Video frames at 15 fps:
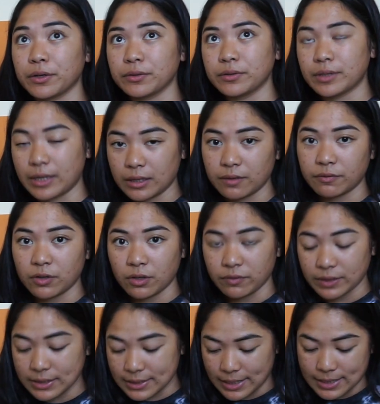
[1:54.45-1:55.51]
negative
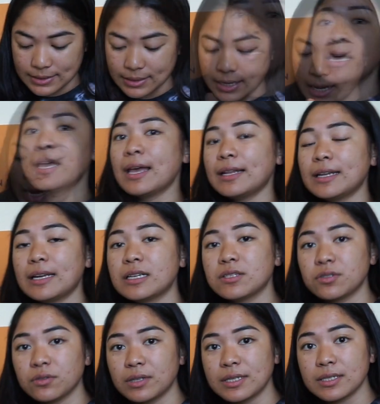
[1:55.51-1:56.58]
COVID test. And then as
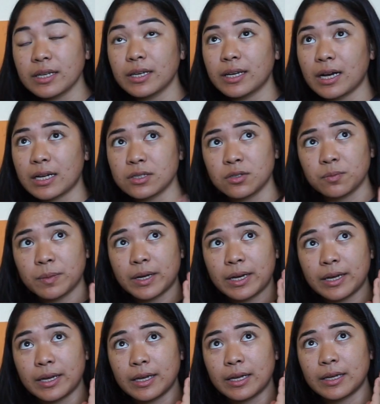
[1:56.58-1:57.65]
soon as I got to
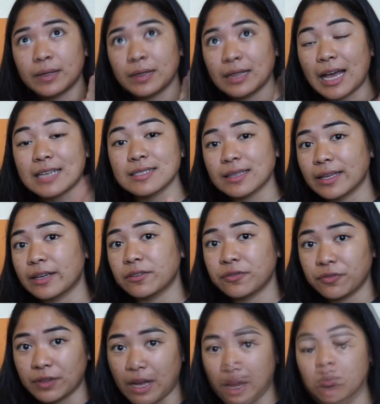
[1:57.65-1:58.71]
my last leg
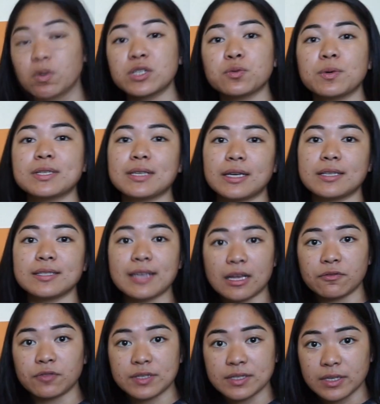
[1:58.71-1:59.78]
flight, which was in
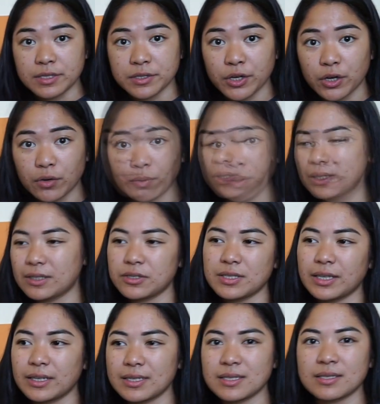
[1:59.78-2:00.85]
San Francisco, there's
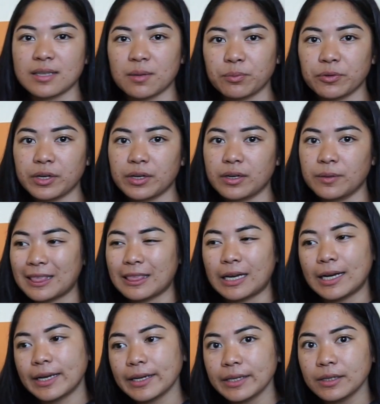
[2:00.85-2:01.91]
like a separate
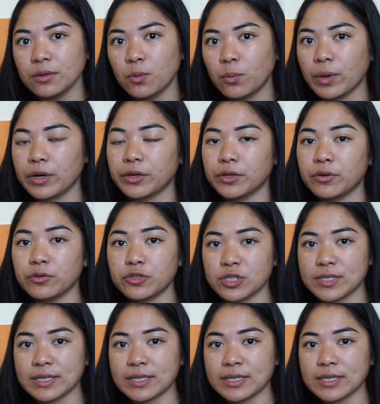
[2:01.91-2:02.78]
line where you just